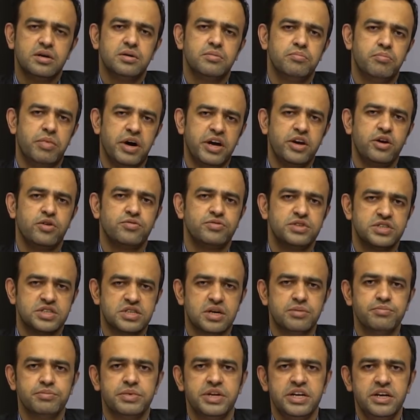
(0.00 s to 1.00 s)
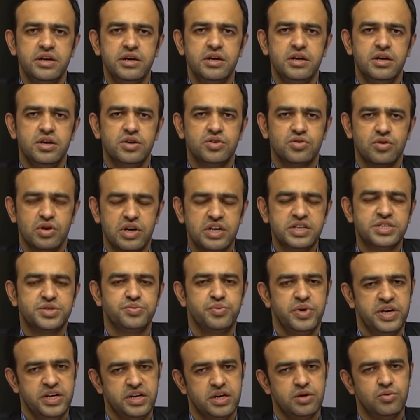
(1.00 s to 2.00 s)
buy off this company. So let's
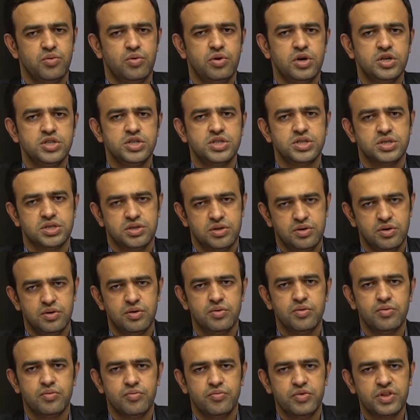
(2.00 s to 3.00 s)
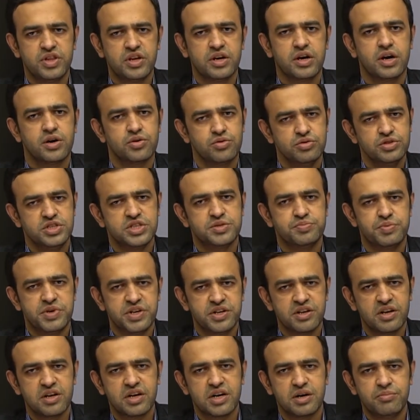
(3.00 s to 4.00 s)
wait and watch with regard to this
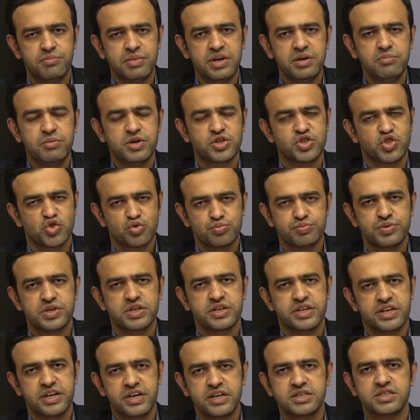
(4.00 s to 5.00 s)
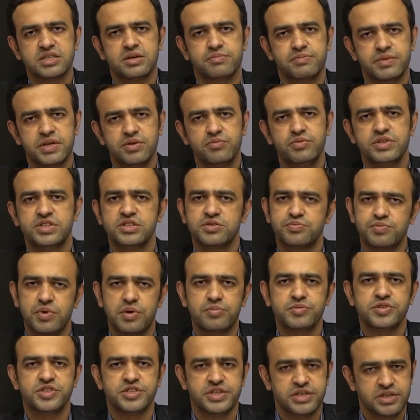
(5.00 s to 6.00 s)
particular company. But Super K is something which is
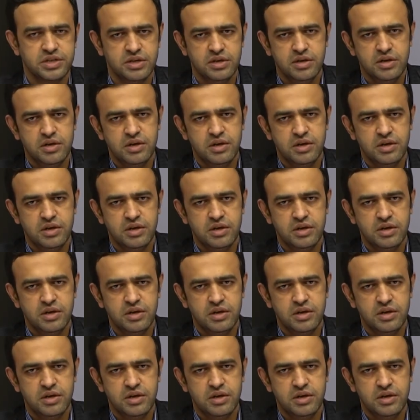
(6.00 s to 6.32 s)
promising.